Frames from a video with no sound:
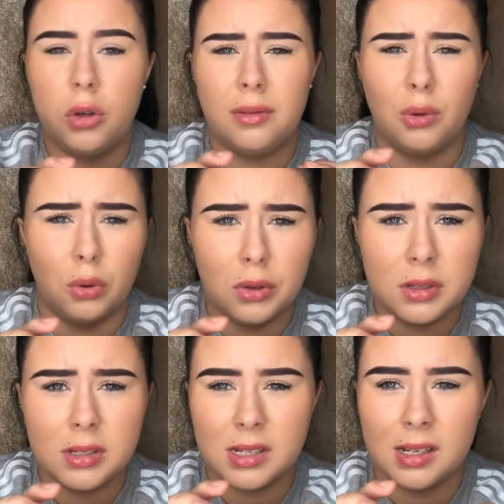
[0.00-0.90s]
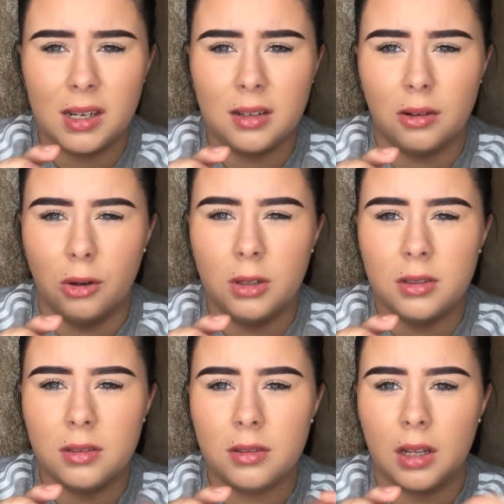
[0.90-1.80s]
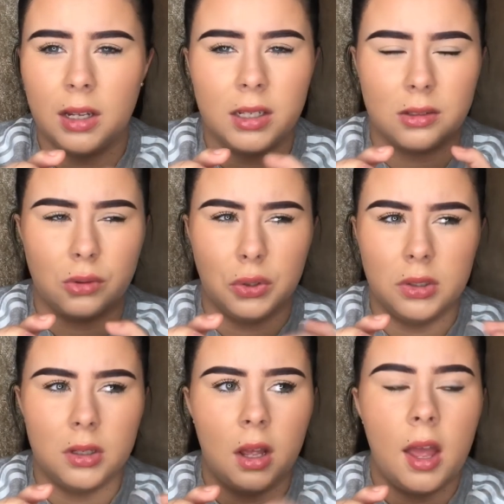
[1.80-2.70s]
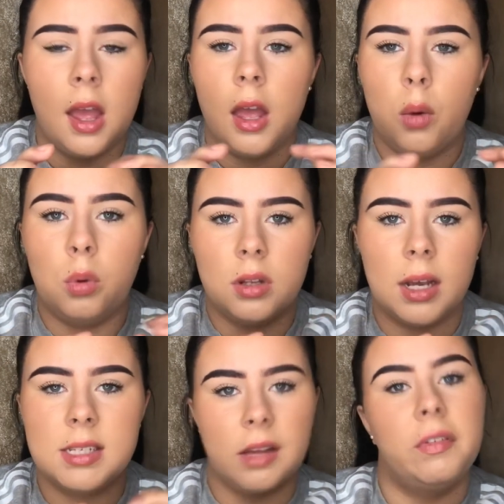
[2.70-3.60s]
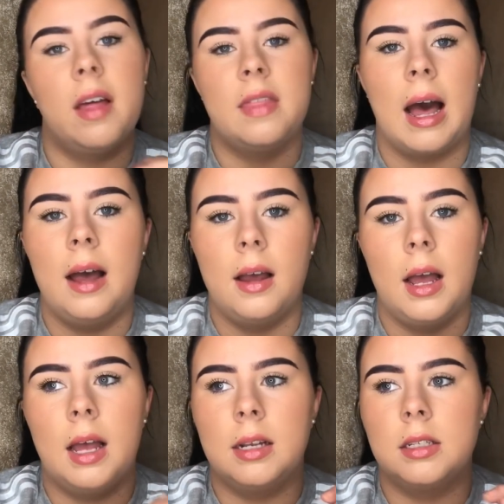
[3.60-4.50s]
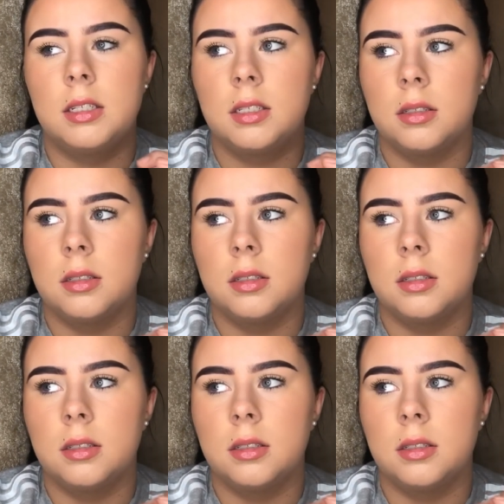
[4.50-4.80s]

gauze, is it? Gauze? I think it's gauze. With like stuff like that, and